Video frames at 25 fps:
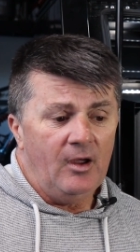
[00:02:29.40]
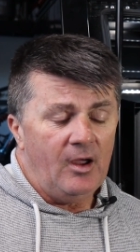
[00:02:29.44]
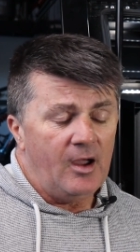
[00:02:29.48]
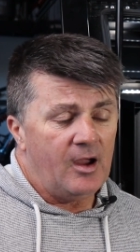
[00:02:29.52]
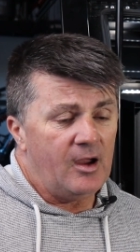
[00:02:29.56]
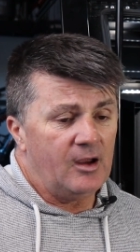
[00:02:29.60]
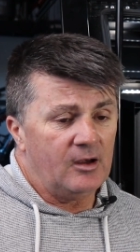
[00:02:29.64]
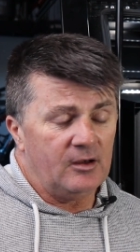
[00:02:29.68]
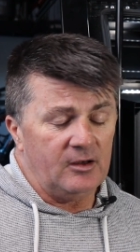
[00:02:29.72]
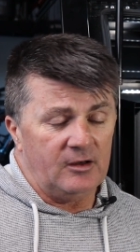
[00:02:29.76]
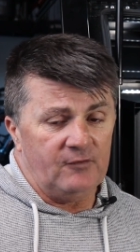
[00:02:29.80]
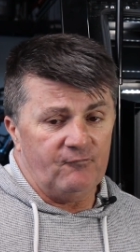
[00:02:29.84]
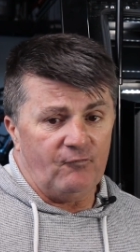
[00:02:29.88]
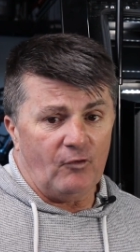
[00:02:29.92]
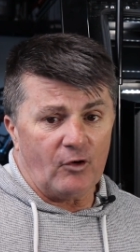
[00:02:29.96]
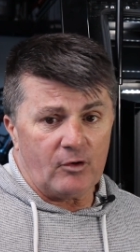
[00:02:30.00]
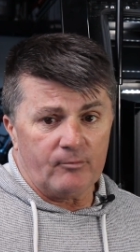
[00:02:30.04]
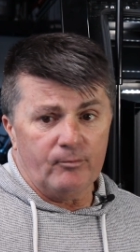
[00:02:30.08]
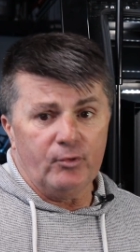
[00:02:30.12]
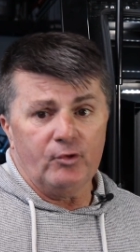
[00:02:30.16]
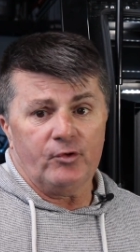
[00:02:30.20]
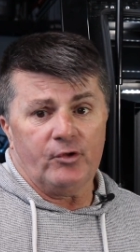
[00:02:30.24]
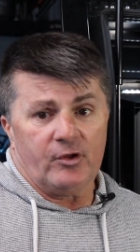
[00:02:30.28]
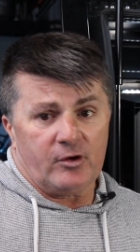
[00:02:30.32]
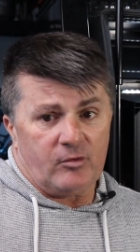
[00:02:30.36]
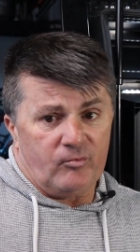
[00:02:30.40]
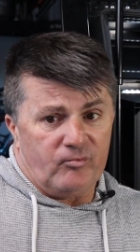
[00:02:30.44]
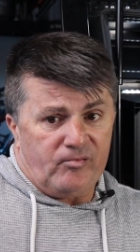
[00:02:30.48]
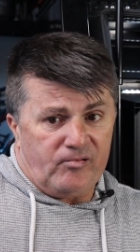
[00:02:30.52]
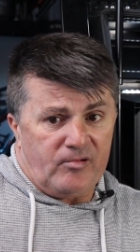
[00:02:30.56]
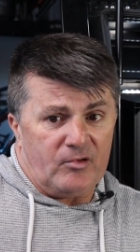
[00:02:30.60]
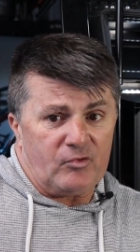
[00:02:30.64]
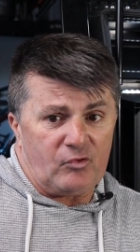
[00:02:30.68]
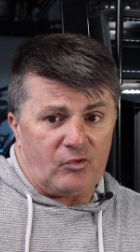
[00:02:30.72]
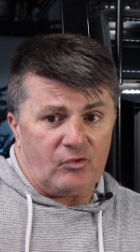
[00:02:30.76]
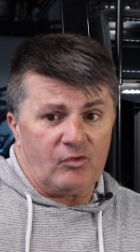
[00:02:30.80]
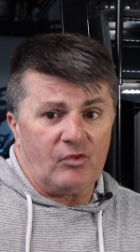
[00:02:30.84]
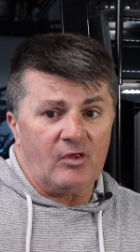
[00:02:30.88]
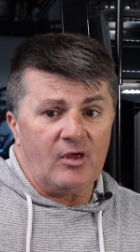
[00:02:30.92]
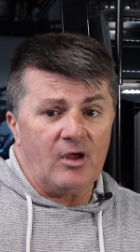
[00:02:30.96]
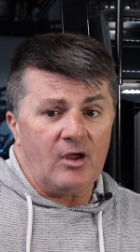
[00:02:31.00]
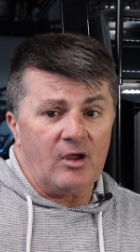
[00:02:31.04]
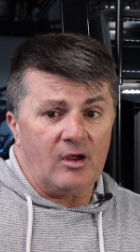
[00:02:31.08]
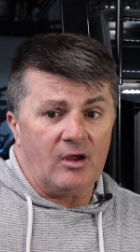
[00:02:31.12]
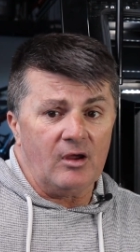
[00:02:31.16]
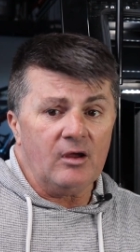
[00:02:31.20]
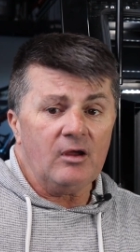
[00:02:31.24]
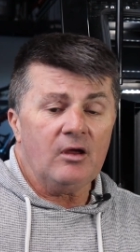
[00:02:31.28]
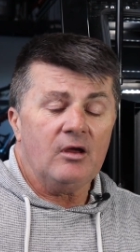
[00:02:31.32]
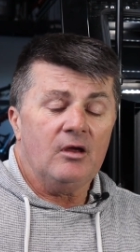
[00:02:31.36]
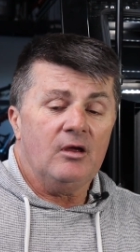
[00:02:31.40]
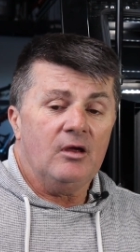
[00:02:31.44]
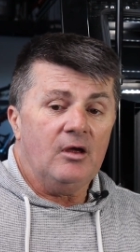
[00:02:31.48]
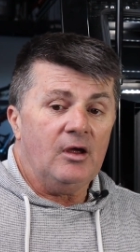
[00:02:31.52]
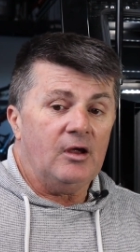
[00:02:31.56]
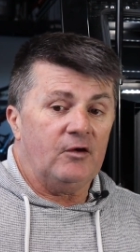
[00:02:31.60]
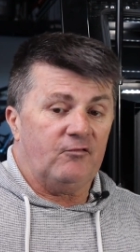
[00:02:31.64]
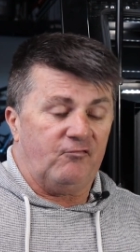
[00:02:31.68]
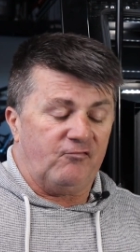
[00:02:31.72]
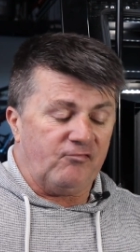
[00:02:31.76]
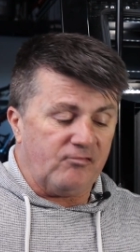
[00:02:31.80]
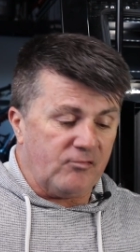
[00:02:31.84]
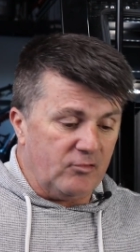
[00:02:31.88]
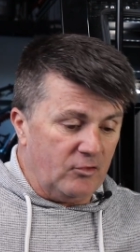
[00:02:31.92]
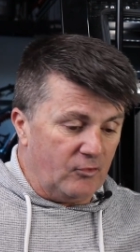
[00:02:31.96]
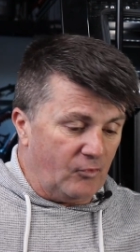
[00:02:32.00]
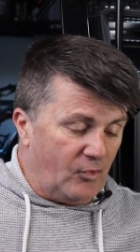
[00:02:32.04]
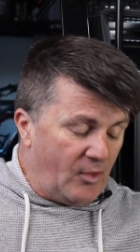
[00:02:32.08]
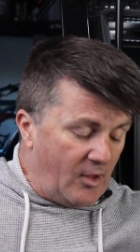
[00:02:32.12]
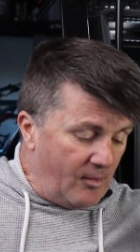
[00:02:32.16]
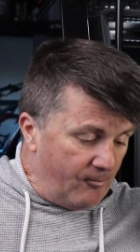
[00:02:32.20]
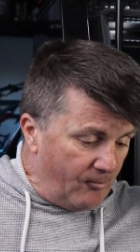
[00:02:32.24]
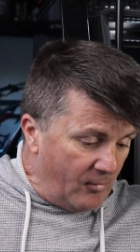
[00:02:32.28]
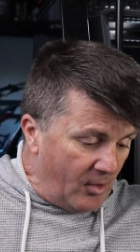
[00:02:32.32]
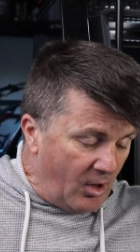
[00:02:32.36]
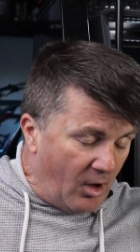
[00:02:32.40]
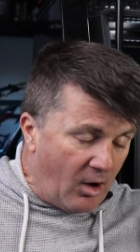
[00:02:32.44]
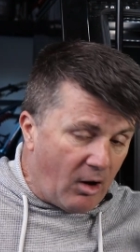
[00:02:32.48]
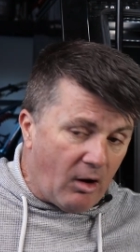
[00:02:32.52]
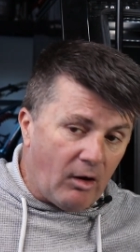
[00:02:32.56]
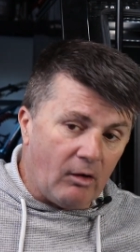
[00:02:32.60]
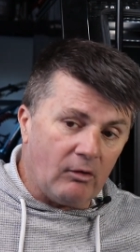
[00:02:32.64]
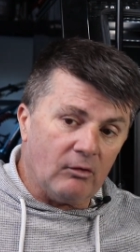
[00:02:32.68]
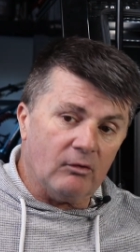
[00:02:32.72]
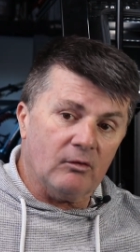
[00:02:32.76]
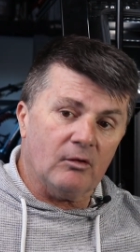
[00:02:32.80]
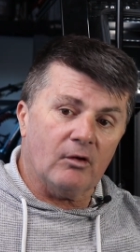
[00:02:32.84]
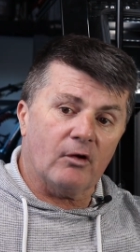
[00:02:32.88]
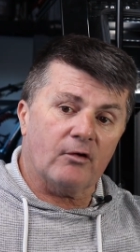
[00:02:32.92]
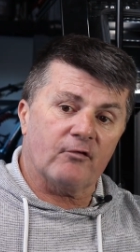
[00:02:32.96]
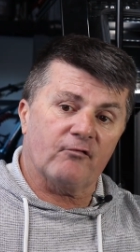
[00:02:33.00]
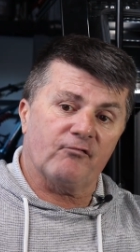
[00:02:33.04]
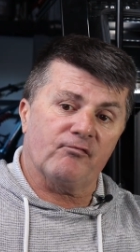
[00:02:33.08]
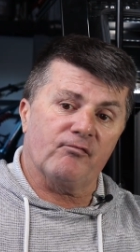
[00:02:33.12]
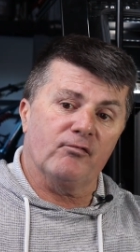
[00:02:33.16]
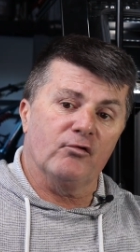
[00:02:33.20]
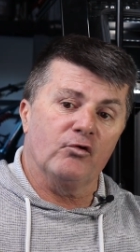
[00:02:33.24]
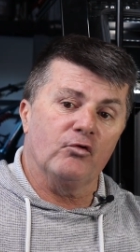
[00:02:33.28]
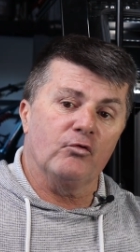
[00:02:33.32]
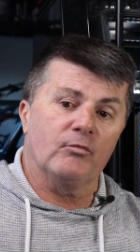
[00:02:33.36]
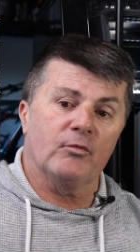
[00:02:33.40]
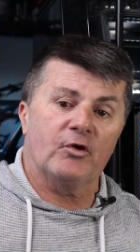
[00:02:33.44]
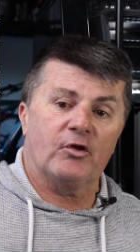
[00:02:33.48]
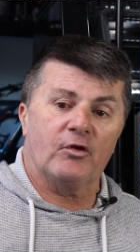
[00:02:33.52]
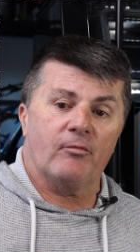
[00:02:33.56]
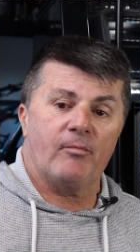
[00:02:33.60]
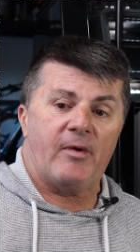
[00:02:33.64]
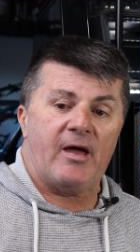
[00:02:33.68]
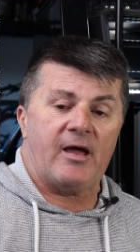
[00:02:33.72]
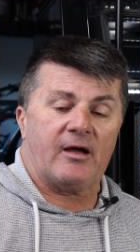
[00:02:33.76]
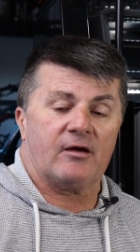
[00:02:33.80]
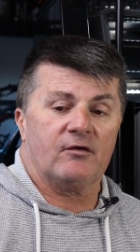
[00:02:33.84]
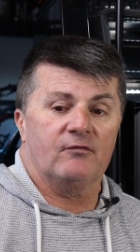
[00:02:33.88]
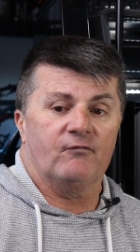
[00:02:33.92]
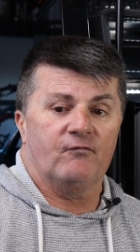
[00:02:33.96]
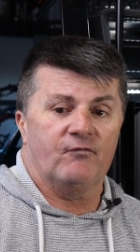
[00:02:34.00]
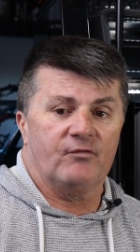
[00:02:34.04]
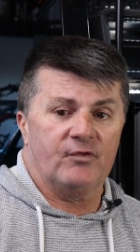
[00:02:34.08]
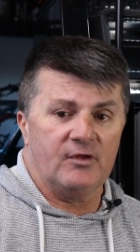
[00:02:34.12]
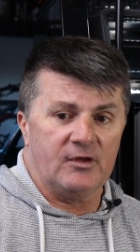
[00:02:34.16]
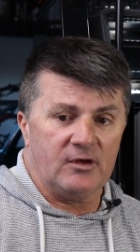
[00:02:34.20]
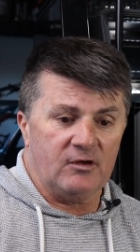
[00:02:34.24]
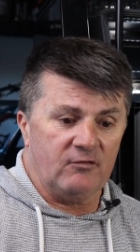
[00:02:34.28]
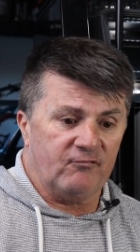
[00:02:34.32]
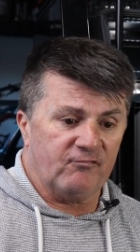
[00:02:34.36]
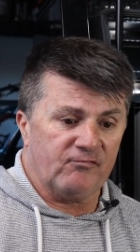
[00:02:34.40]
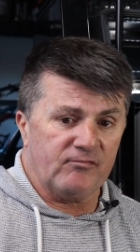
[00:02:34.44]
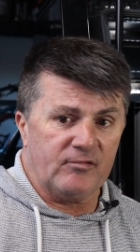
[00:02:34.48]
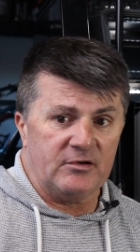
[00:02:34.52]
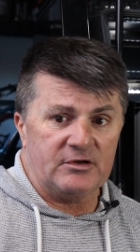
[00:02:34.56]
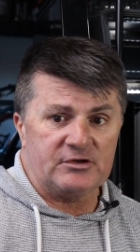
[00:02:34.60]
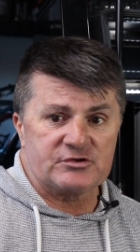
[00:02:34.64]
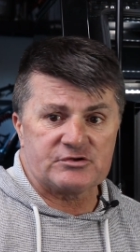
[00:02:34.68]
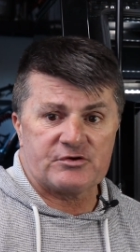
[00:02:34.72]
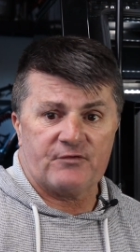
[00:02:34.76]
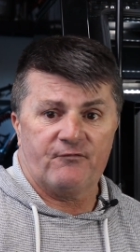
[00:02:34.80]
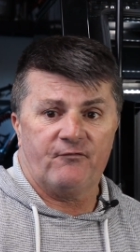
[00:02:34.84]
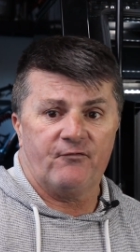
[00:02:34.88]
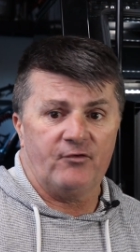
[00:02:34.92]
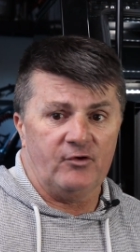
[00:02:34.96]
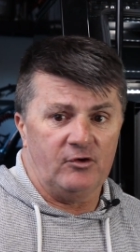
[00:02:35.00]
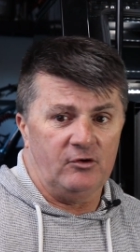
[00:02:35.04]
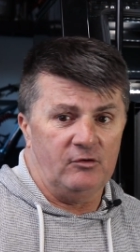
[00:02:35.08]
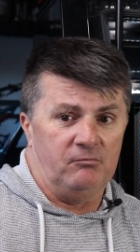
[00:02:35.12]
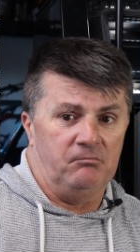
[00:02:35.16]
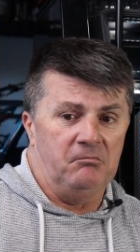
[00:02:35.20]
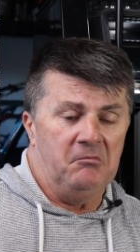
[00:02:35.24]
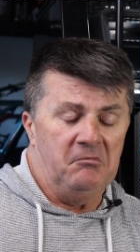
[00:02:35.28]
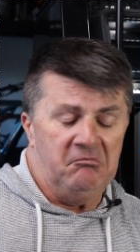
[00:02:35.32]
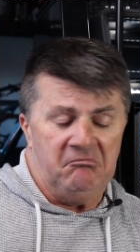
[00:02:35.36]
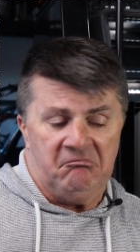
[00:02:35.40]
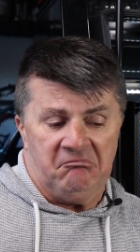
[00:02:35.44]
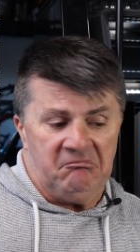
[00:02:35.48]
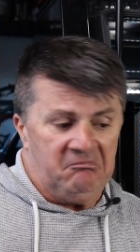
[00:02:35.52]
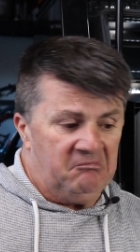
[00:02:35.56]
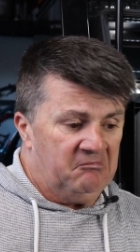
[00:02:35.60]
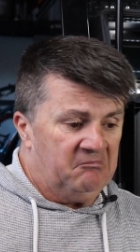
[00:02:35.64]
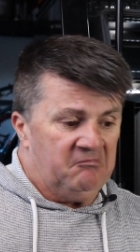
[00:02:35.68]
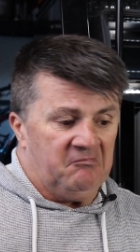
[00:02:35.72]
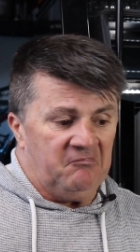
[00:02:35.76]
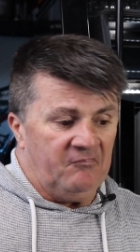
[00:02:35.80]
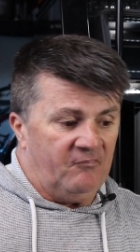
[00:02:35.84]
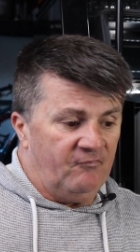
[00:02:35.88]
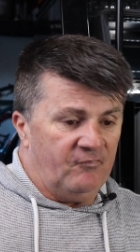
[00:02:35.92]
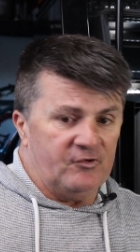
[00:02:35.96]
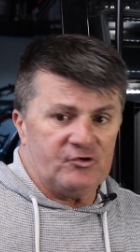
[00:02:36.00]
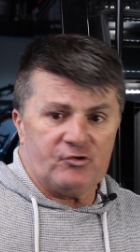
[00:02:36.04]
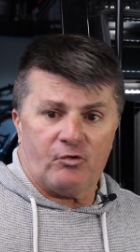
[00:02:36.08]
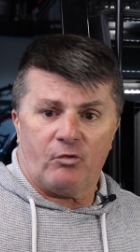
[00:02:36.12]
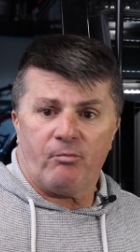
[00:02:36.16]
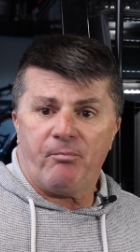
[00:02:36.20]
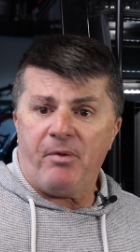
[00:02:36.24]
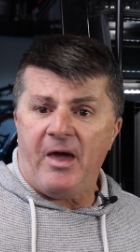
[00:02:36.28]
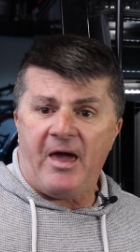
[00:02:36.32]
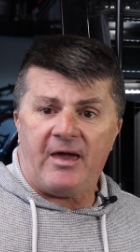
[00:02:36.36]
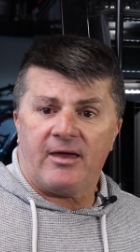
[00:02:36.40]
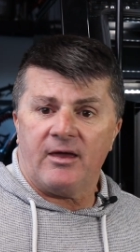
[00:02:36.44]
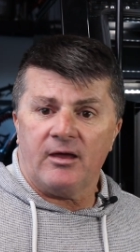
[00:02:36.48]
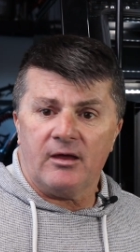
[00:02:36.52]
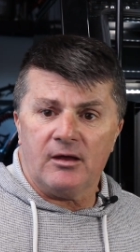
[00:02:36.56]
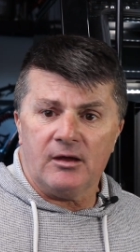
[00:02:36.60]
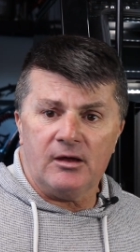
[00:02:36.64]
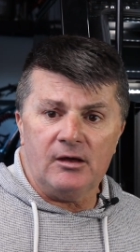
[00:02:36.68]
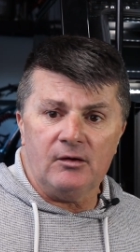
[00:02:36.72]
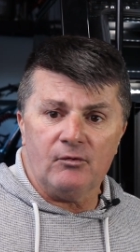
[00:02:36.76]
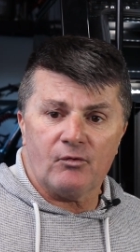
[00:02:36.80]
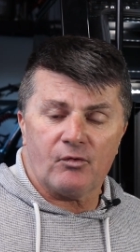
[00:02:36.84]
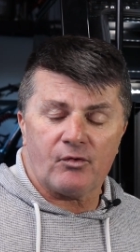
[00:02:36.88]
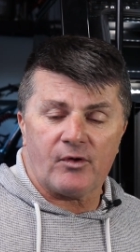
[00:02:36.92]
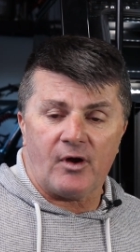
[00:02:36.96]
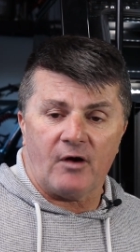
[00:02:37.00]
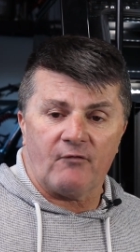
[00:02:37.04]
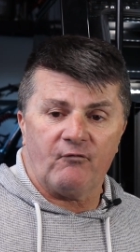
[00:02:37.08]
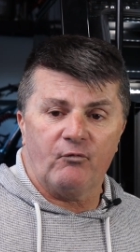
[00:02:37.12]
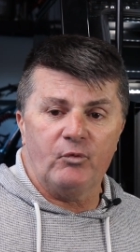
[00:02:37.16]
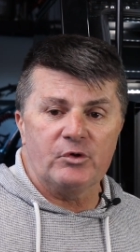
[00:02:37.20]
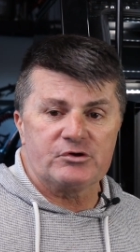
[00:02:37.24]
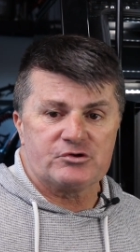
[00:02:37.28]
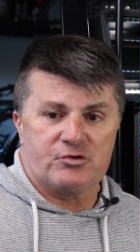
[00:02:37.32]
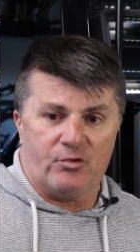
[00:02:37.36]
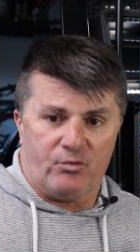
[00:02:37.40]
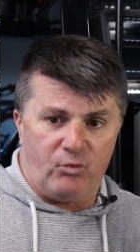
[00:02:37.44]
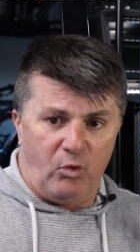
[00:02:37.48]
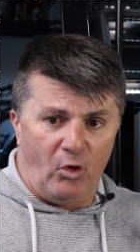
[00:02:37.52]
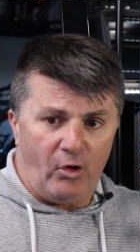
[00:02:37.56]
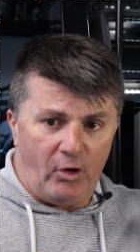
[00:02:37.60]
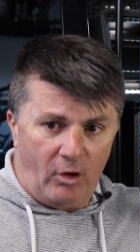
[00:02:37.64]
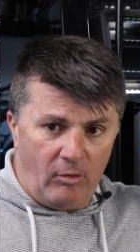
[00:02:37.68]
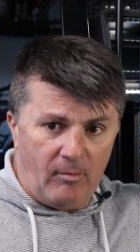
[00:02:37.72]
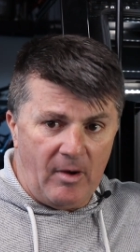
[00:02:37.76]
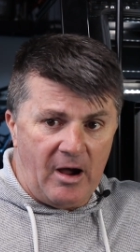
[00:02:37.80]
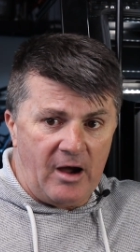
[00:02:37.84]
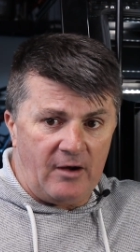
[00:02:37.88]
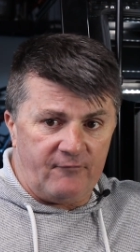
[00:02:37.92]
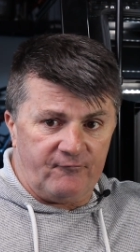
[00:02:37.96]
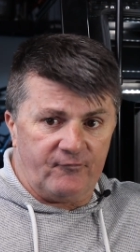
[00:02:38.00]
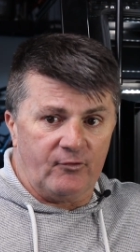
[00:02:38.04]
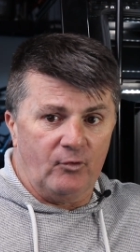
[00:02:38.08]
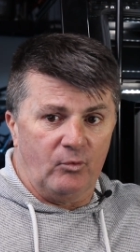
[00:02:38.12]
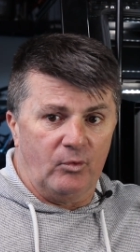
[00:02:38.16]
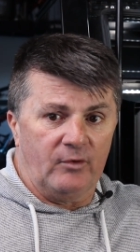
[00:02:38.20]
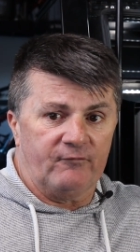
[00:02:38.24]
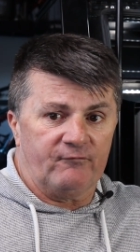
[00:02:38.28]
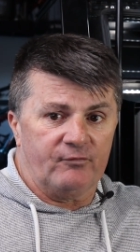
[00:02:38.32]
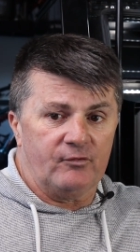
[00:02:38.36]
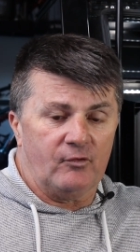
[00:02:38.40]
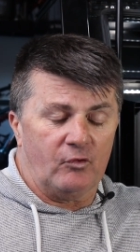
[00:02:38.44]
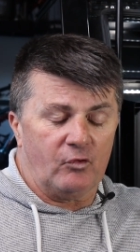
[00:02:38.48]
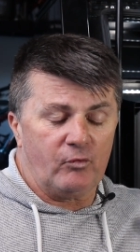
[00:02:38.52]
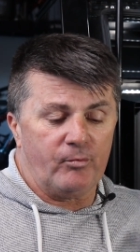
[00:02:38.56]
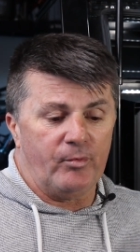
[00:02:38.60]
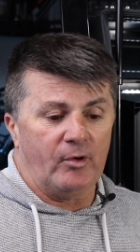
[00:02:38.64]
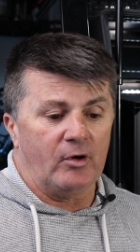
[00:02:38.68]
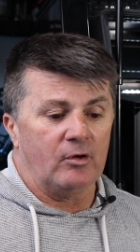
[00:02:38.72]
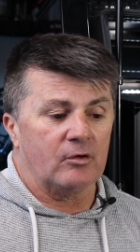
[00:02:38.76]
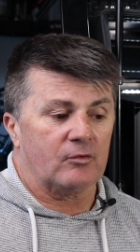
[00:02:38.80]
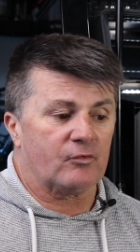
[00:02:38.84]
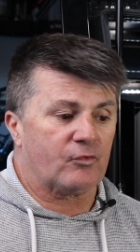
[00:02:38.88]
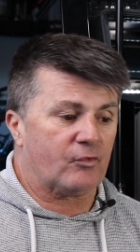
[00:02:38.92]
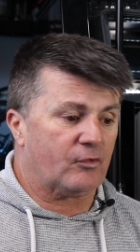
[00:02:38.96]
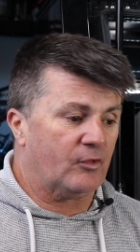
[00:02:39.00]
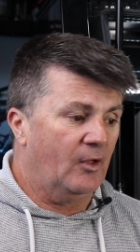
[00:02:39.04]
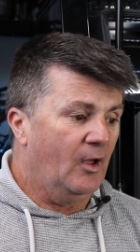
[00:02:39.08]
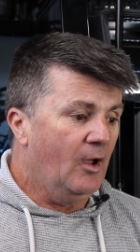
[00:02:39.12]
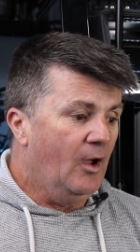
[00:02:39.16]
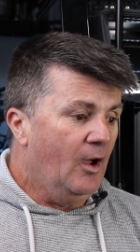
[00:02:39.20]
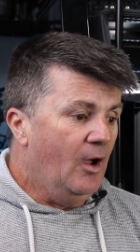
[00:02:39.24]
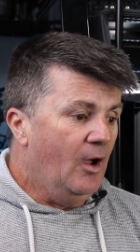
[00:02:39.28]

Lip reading: and if I can put the compressor there, it frees up a whole lot of room at the back of the fridge for just packing in stuff, which is what I'm after with this box.